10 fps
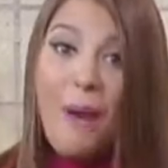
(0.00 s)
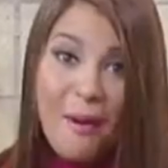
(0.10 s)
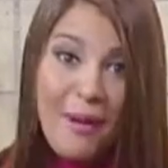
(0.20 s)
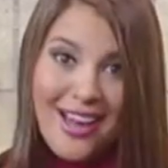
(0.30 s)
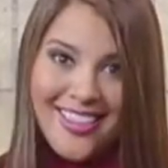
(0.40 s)

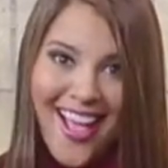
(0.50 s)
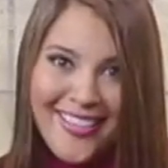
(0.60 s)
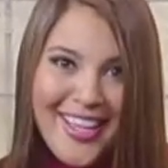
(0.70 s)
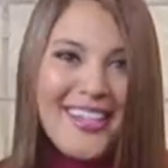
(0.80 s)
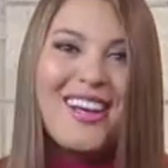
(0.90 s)
pagbalik
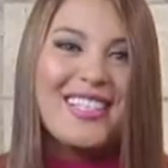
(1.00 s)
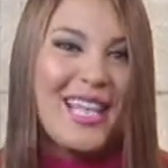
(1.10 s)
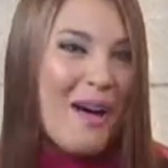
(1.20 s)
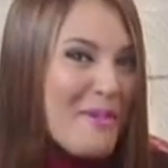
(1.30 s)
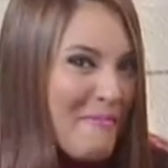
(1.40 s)
natin,
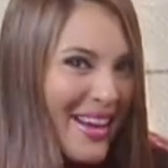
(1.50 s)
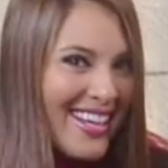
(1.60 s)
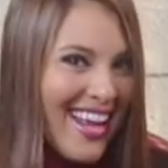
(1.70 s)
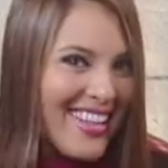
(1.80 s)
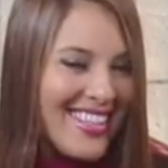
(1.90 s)
kasama pa
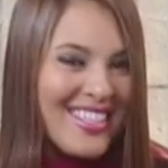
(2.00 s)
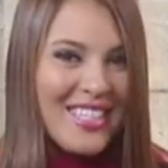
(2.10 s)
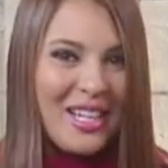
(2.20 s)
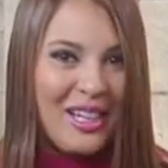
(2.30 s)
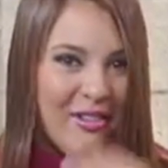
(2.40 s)
rin natin
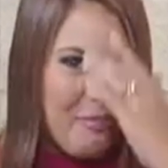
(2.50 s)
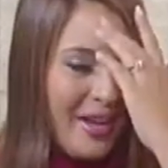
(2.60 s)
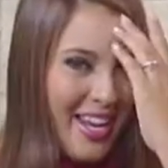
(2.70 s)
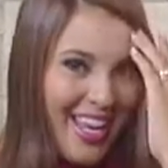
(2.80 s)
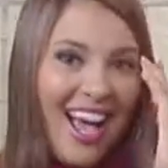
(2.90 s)
si Cliff
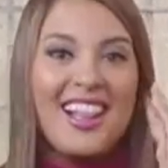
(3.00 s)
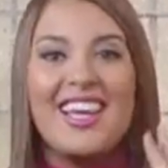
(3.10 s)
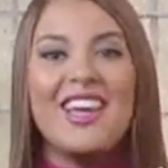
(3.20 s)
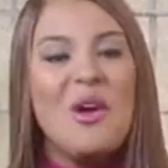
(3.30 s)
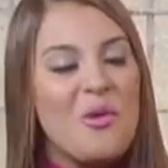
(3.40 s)

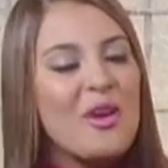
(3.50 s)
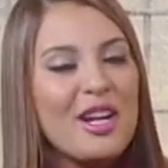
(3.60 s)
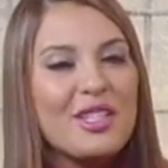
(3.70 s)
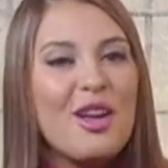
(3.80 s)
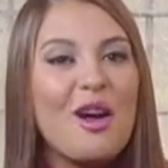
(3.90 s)
Bañagale. We're
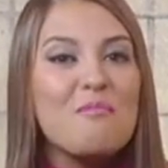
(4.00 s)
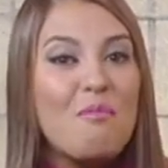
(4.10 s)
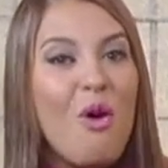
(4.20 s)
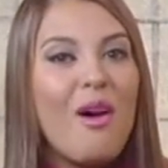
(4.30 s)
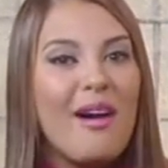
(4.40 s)
gonna talk
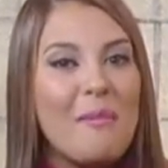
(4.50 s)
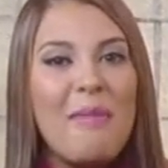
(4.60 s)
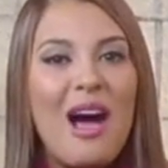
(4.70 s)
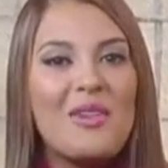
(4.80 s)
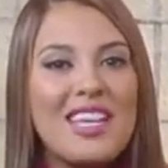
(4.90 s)
more
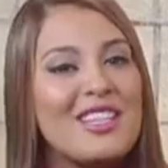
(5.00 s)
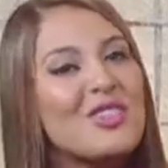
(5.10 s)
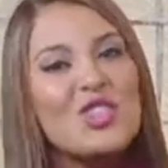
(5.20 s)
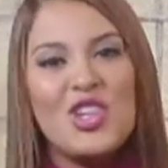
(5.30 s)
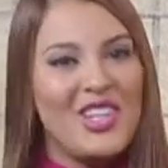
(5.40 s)
about
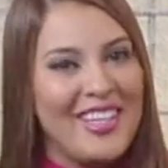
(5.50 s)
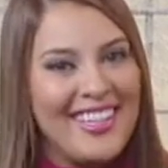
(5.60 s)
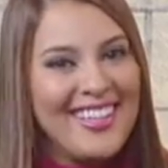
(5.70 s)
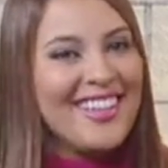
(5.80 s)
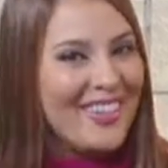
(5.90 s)
his
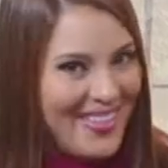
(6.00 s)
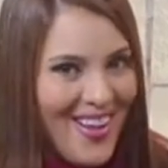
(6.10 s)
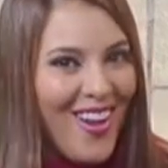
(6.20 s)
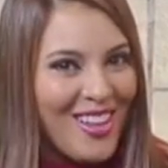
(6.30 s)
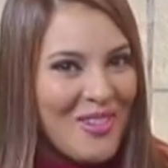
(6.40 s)
journey here in
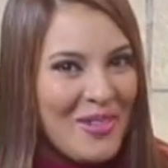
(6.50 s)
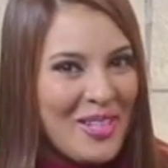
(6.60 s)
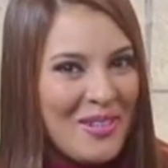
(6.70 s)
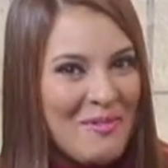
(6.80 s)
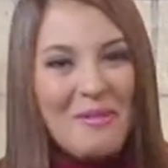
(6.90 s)
Hollywood.
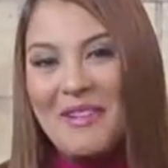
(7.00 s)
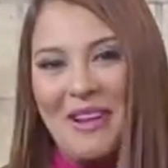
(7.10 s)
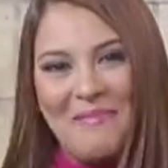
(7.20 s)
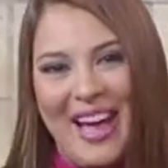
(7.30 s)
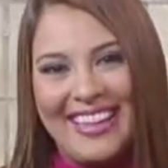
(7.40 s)
We'll be
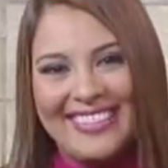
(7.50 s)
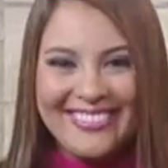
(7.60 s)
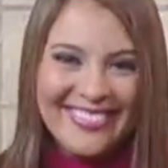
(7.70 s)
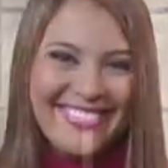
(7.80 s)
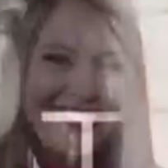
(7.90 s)
right back.